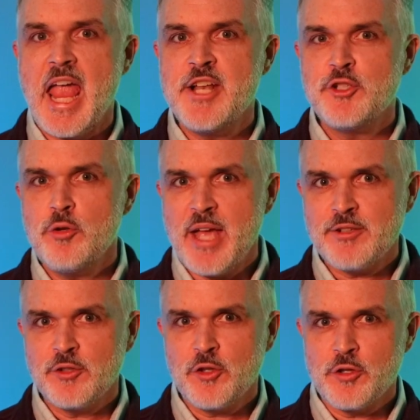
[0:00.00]
In
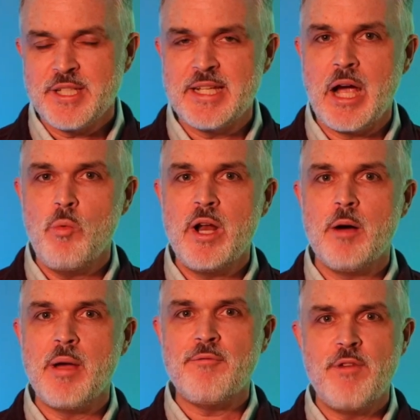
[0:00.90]
2013, I went
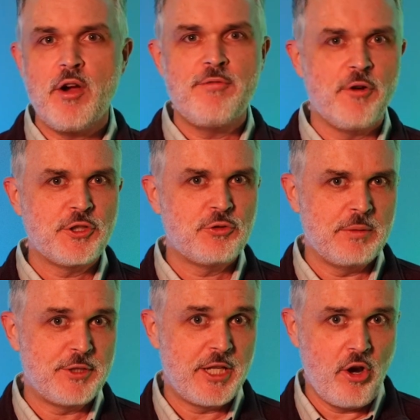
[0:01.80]
on my very first
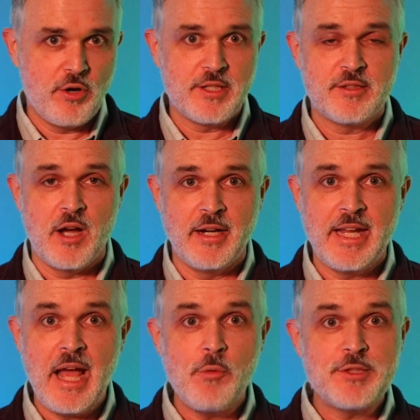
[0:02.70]
trip to Kyrgyzstan,
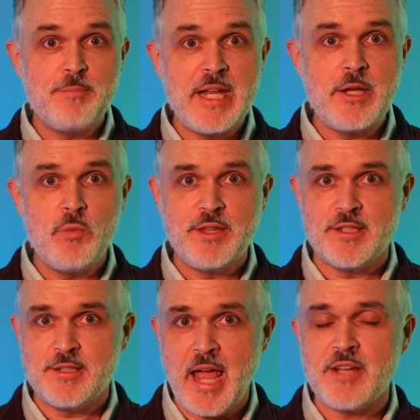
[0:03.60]
and I was meeting with
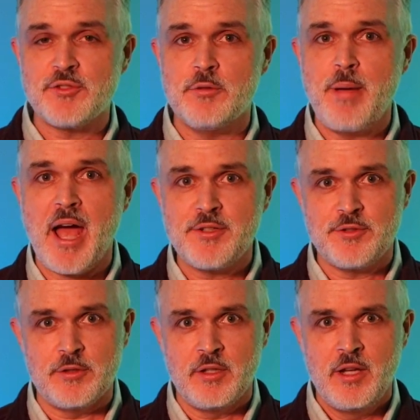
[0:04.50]
this national
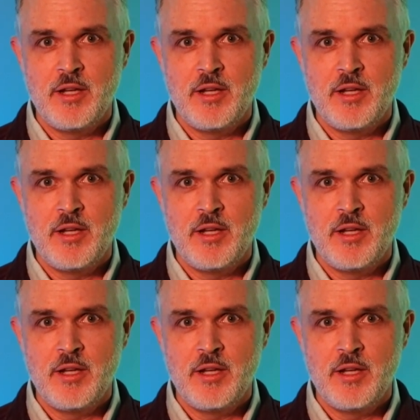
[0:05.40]
pastor.